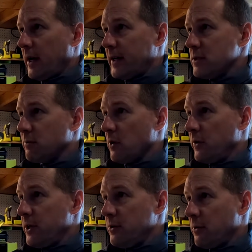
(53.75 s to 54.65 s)
I guess we're
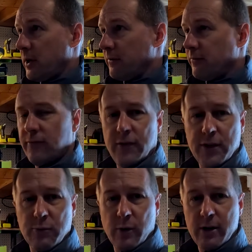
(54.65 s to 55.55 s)
going into our
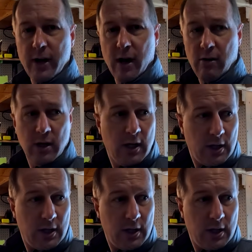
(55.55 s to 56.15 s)
5th winter now.